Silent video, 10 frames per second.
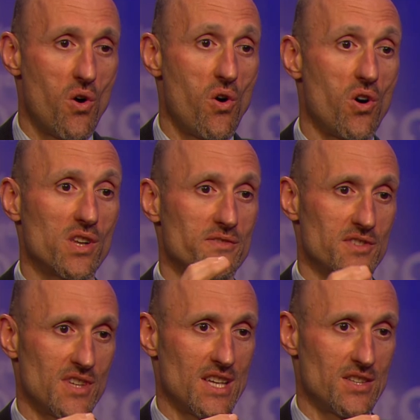All of
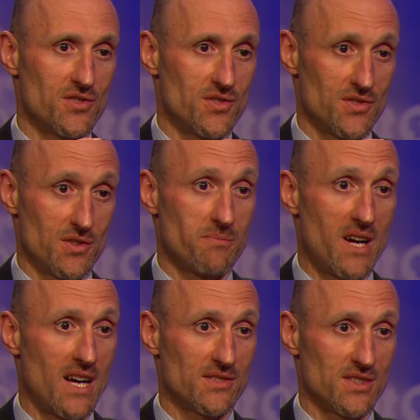its energy is
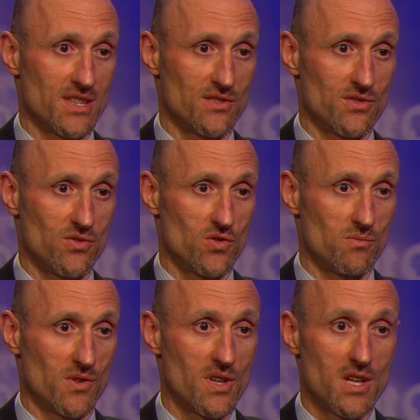deposited into
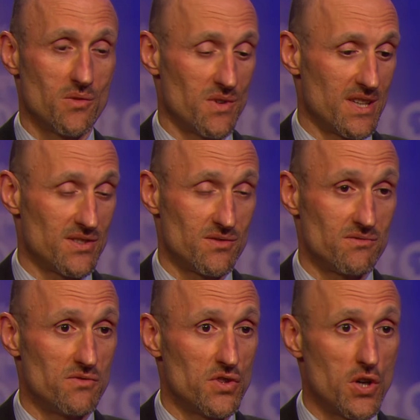tumor with
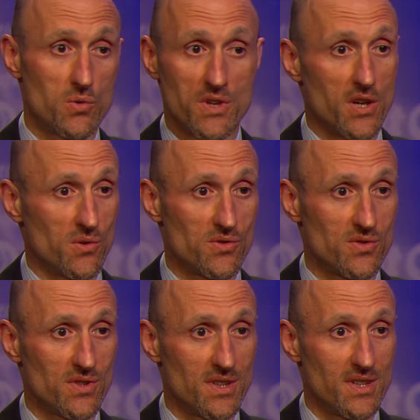no
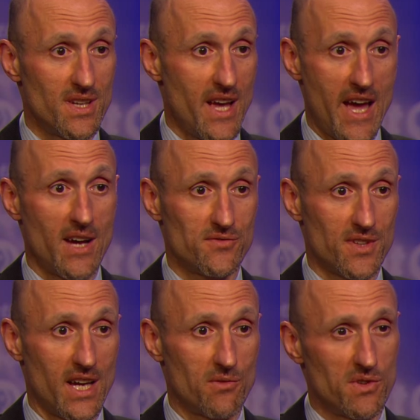dose after that.